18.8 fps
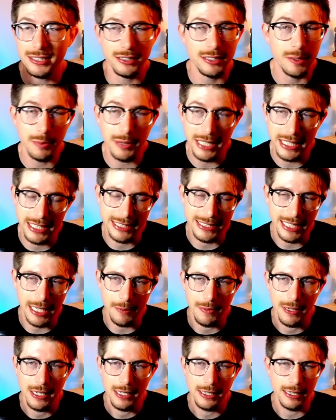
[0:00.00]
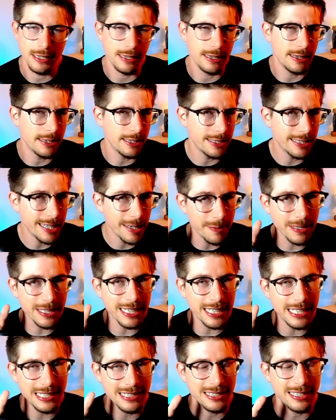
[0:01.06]
you play the same.
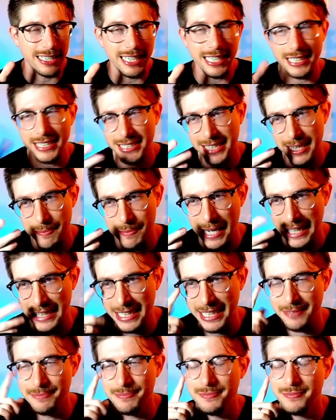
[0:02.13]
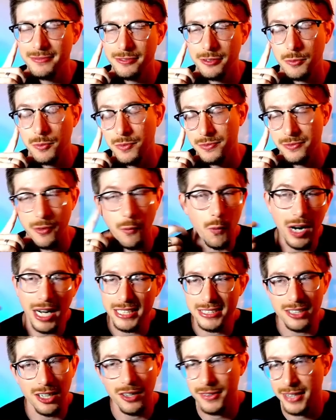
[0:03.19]
Typically, they got the same backline. From what I
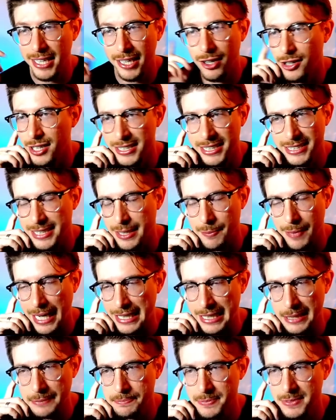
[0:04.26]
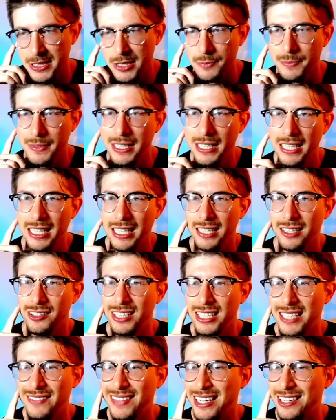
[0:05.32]
saw, they all had the same backline. So I'm gonna
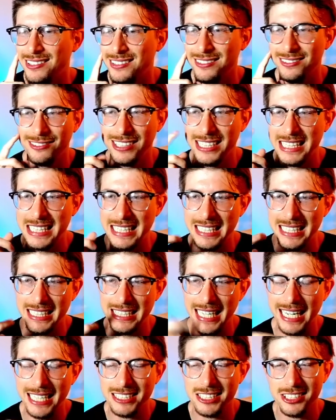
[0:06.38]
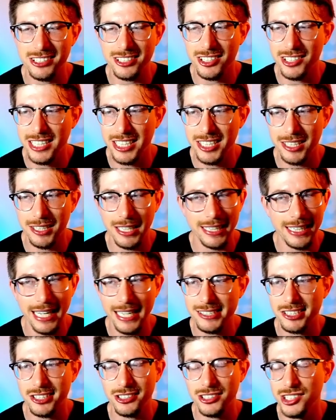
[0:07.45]
come out with the Excadrill here, and
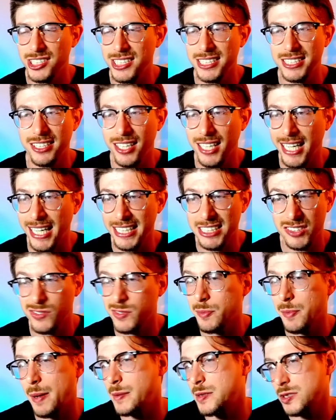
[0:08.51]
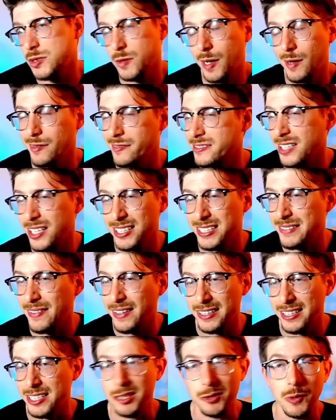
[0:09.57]
Excadrill is just not an answer for Mamoswine. We've talked about
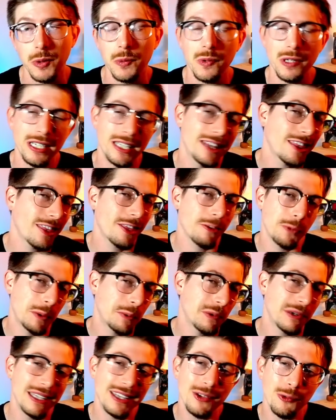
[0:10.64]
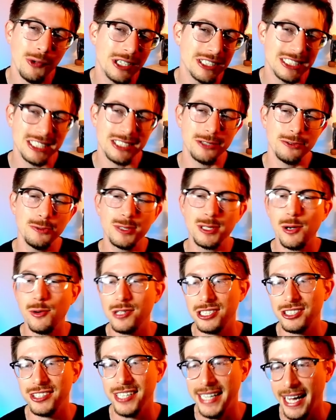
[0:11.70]
this. We win the 1s and 2s going
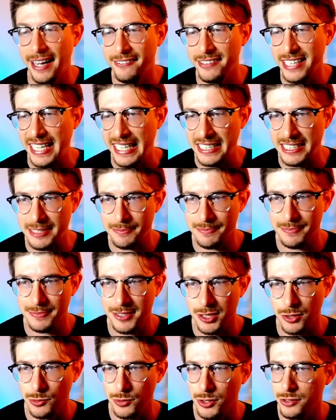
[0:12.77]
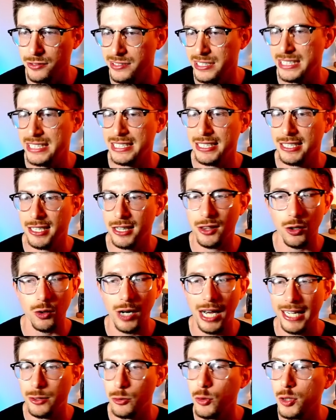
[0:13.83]
straight Avalanche. So no reason to throw
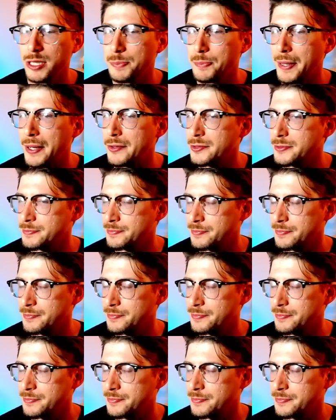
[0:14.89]
high horsepower.